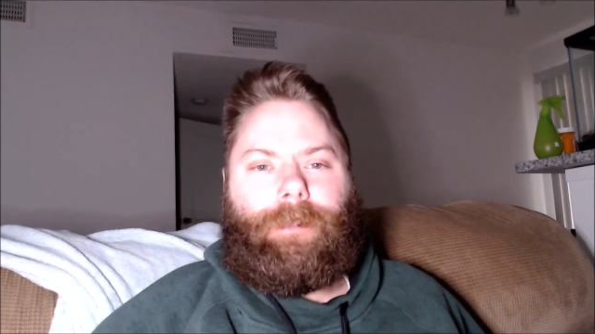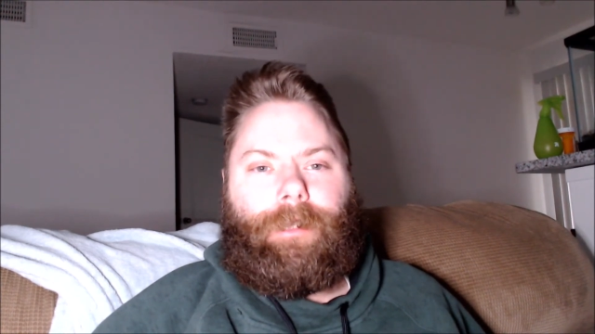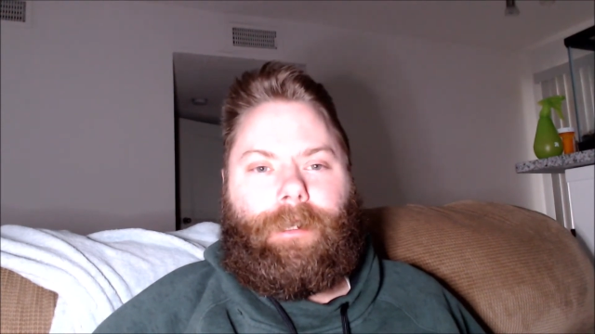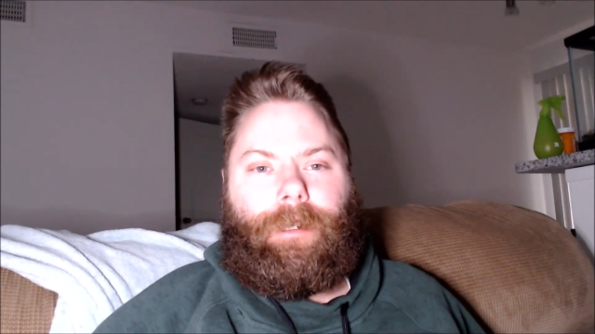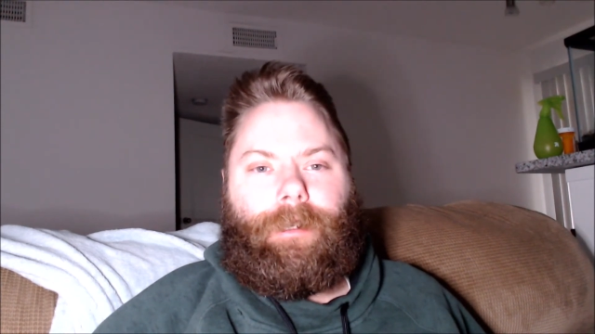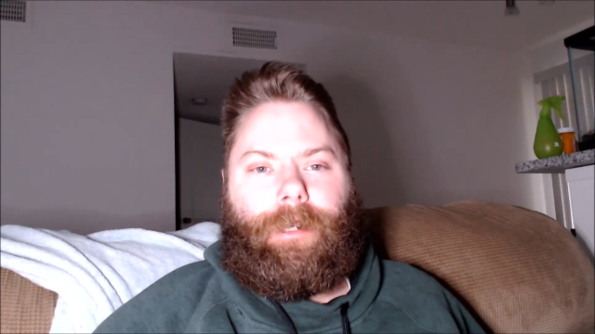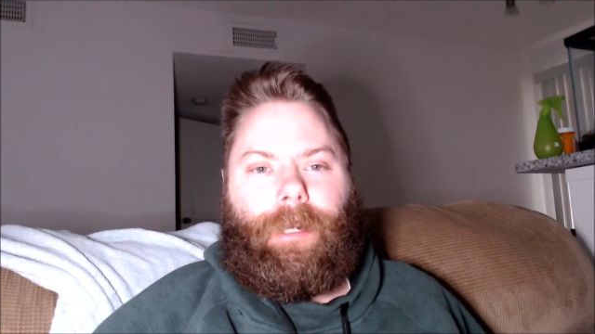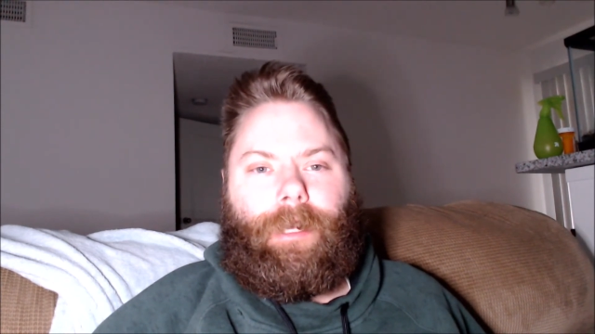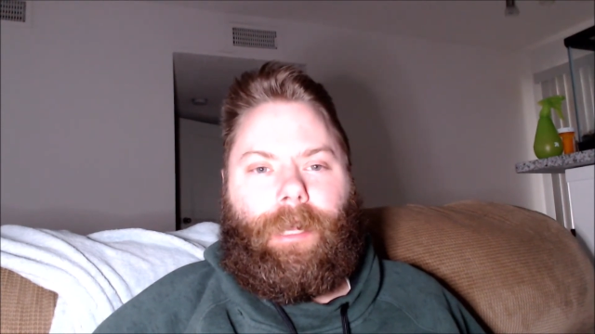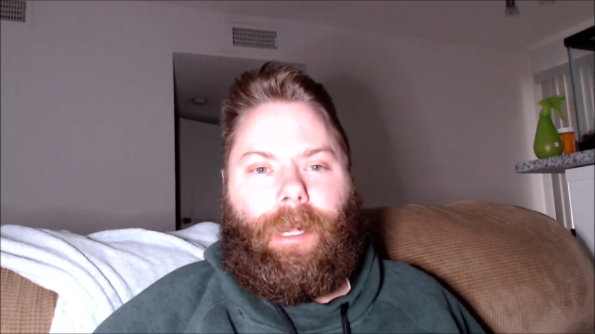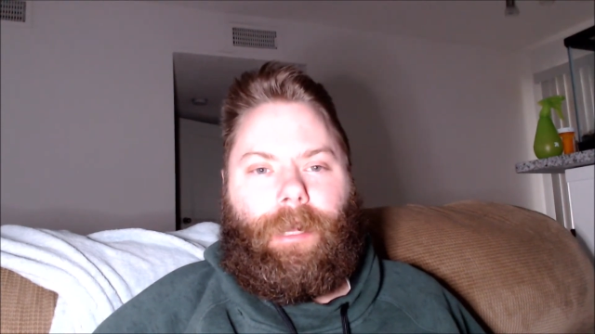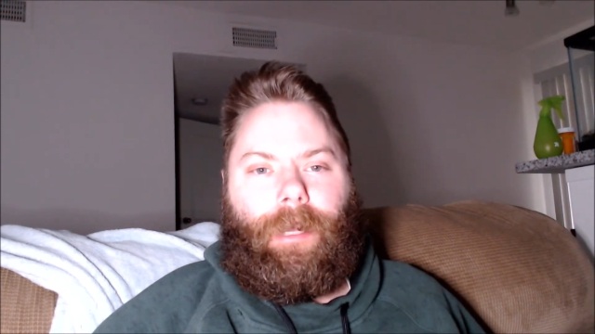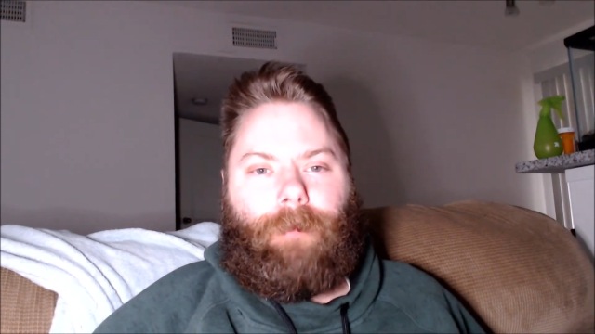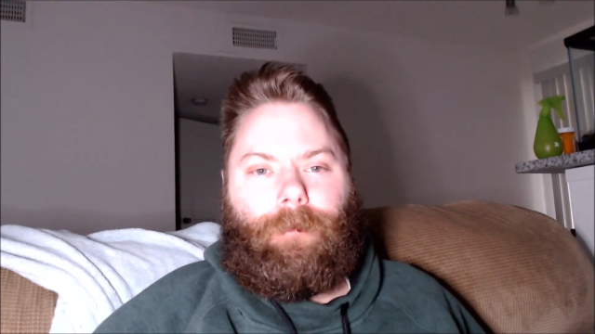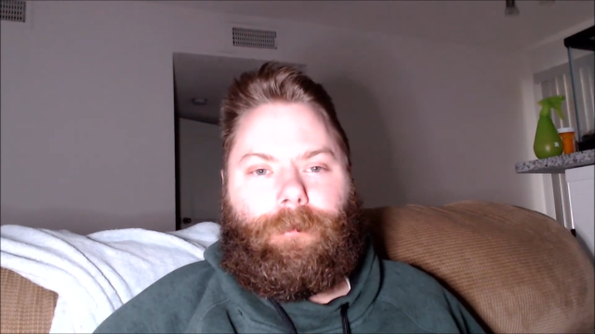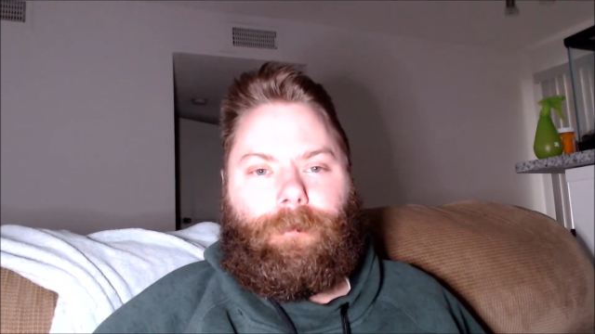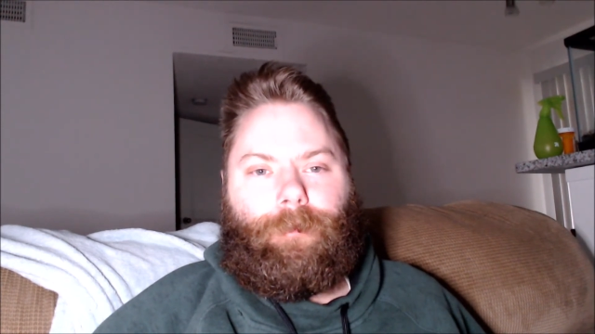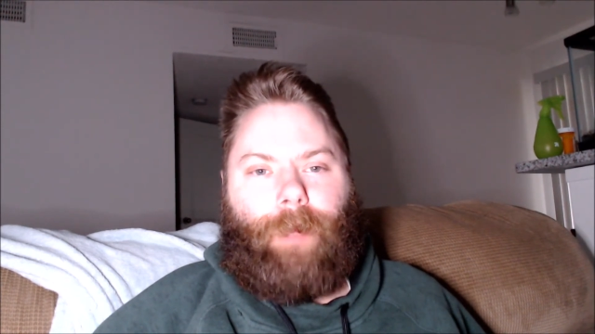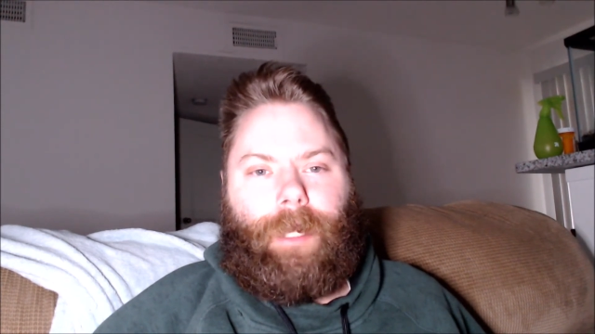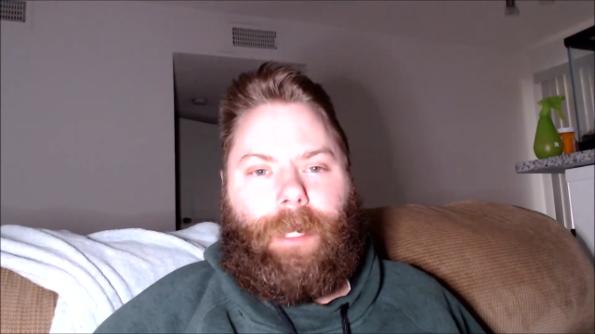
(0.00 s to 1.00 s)
sentient
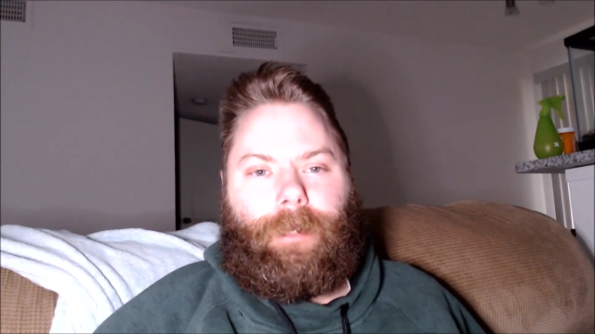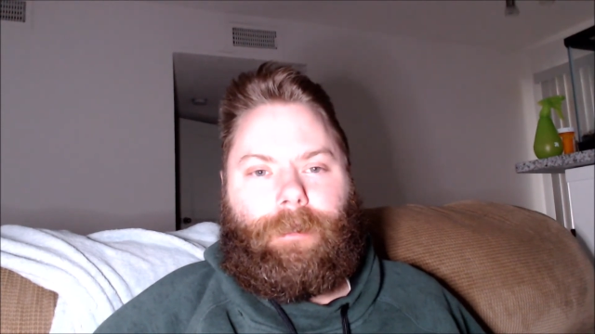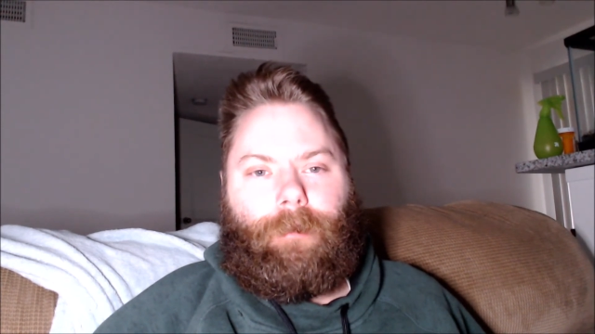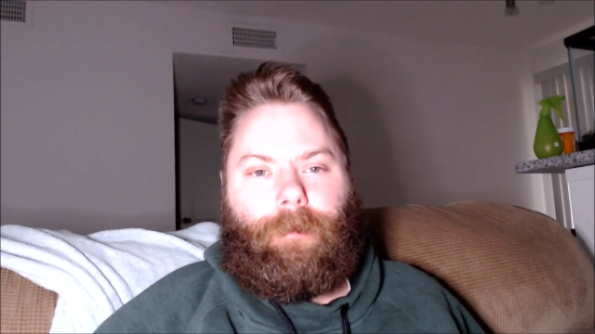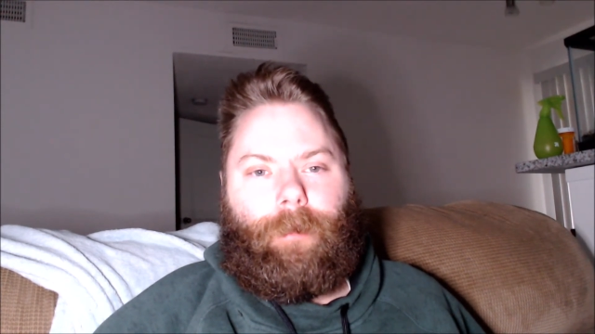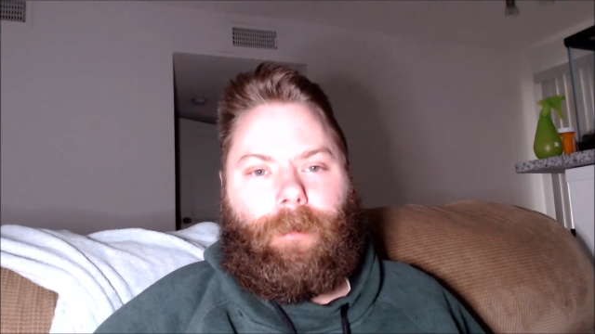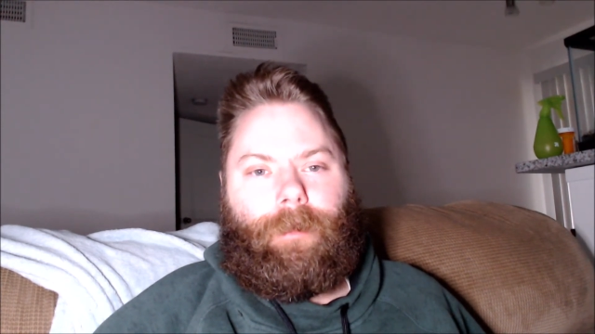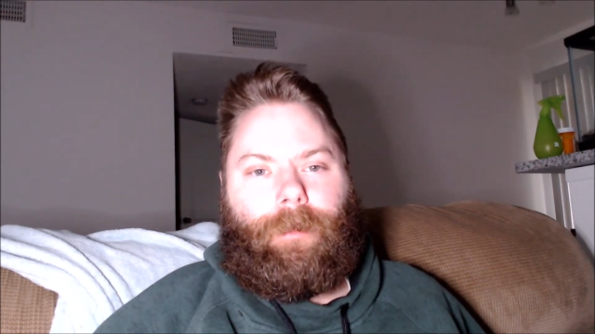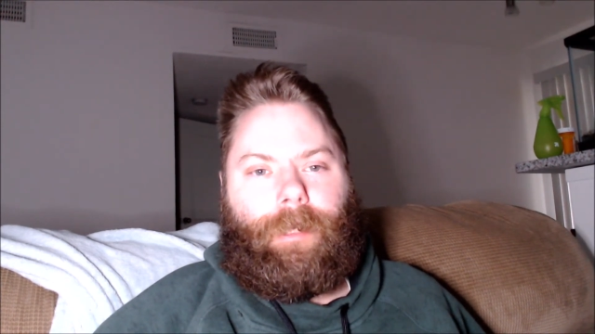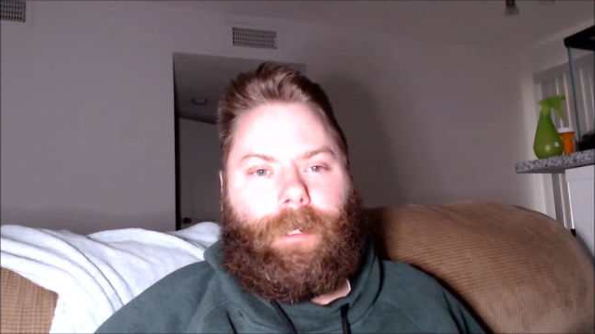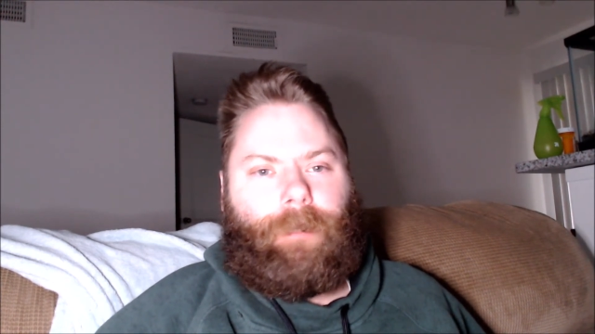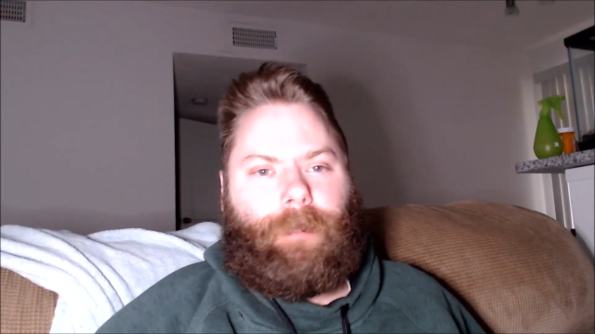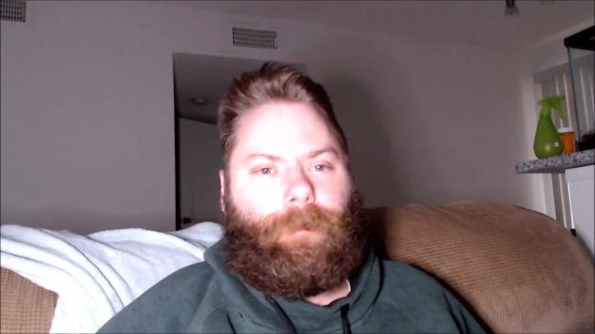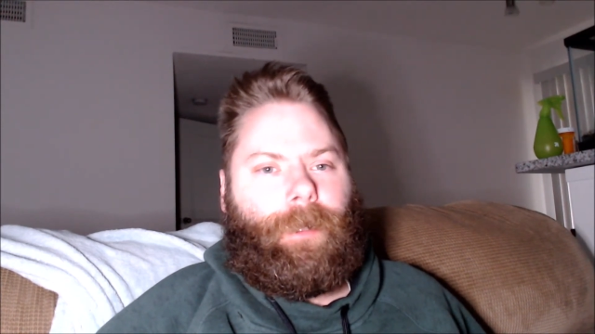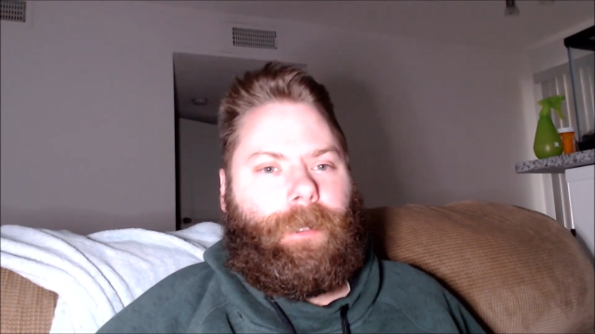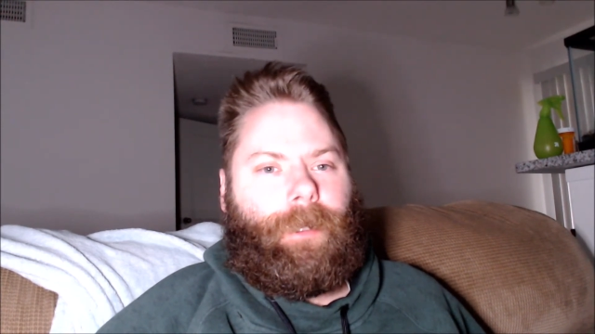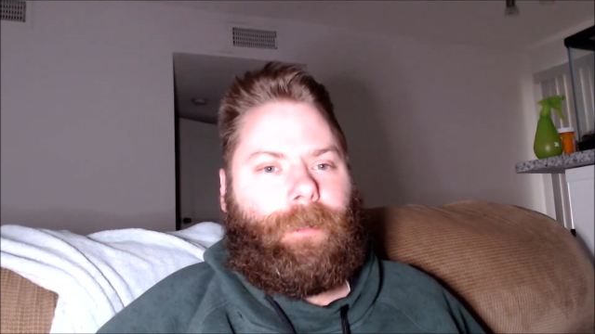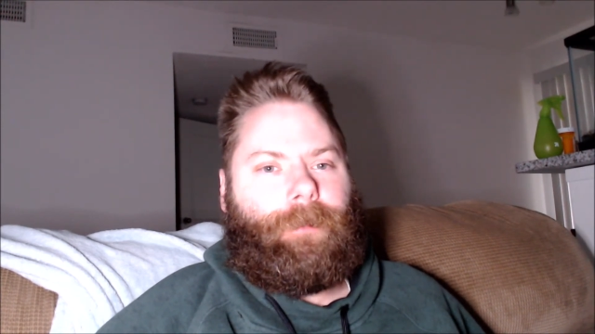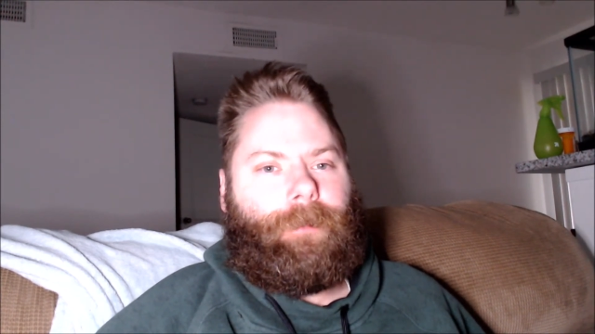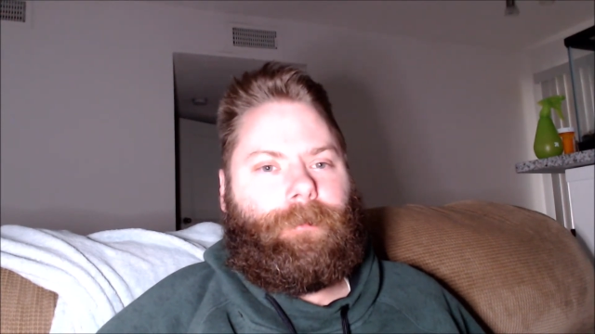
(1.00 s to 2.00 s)
animals pass the mirror test
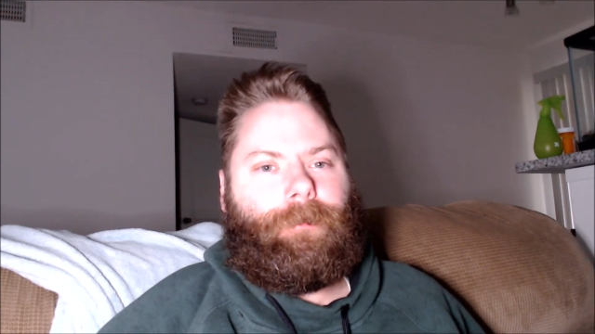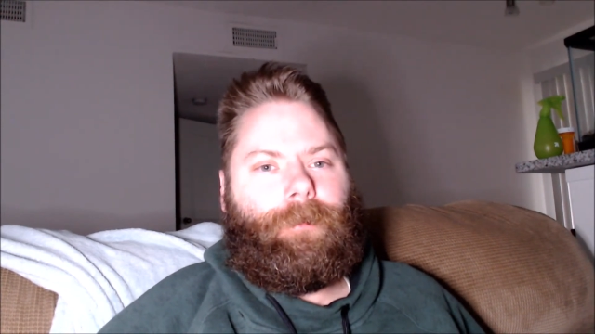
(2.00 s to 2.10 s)
because